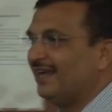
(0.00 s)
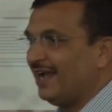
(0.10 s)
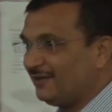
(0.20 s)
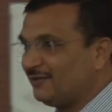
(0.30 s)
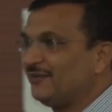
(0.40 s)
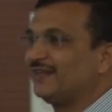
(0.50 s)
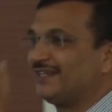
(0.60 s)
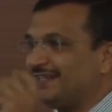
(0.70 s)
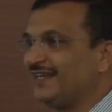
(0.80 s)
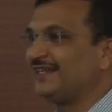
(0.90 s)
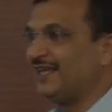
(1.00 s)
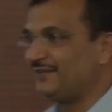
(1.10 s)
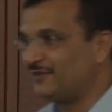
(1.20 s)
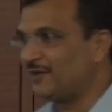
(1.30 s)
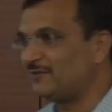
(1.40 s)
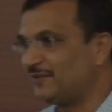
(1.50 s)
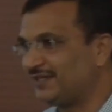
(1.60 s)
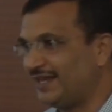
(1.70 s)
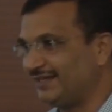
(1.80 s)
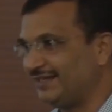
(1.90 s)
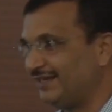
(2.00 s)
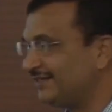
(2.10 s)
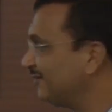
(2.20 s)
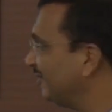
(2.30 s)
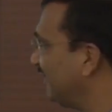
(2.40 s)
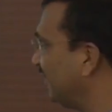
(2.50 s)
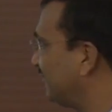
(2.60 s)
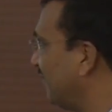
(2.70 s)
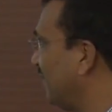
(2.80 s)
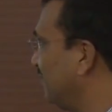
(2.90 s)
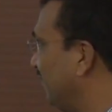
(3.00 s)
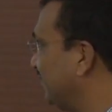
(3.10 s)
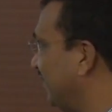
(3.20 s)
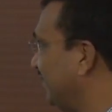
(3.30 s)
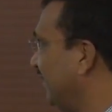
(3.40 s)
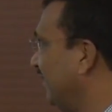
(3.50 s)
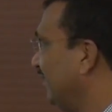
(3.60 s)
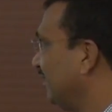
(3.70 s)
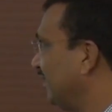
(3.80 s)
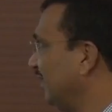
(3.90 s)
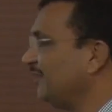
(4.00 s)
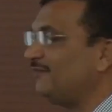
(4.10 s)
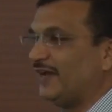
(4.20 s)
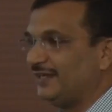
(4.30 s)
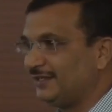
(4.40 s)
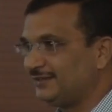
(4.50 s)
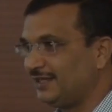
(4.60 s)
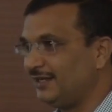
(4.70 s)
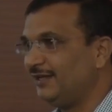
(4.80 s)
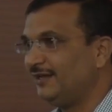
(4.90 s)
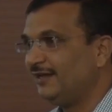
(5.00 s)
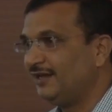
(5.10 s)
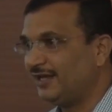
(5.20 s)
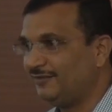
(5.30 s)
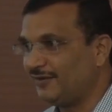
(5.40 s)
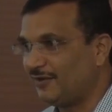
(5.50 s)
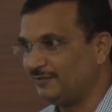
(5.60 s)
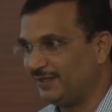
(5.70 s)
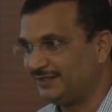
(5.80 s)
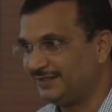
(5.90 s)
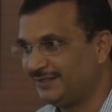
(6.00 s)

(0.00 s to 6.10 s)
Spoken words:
and we will create an environment like that. So that's why I mentioned clean financial environment.